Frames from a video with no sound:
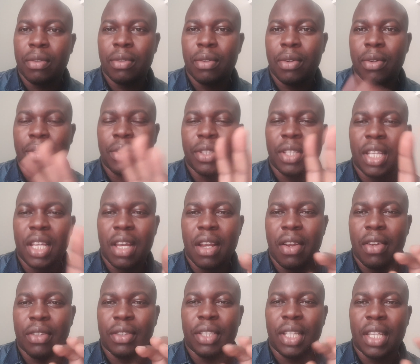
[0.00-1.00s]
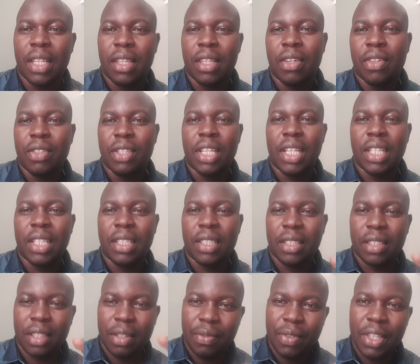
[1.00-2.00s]
costing around 10,000,
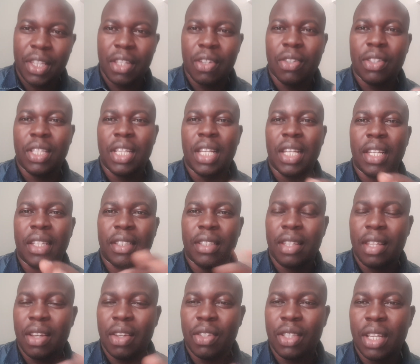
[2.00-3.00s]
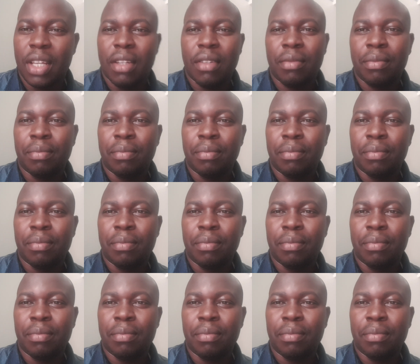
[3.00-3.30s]
7,000, 8,000.